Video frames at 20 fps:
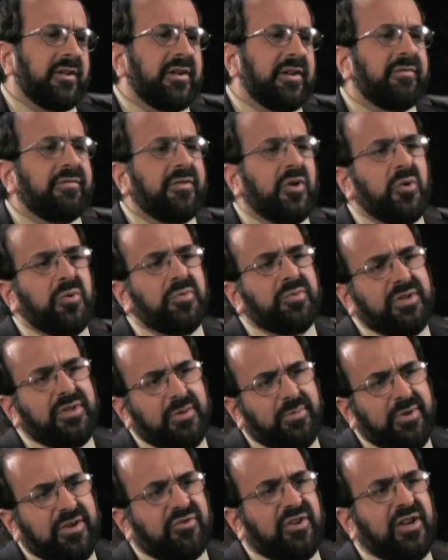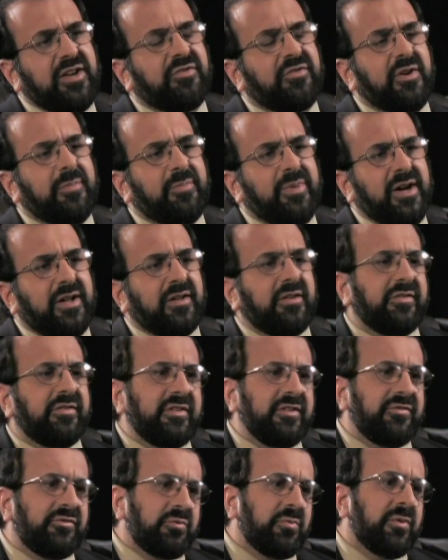and if only we changed our
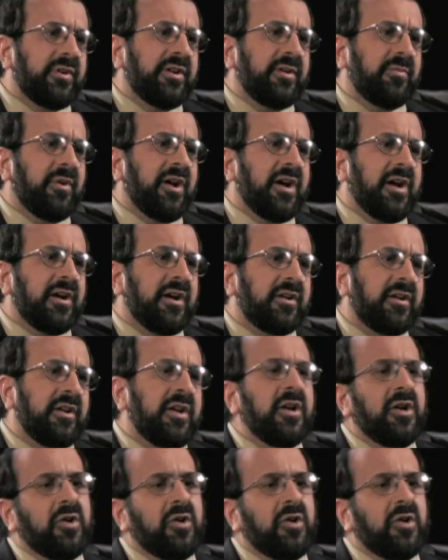policies toward Iraq,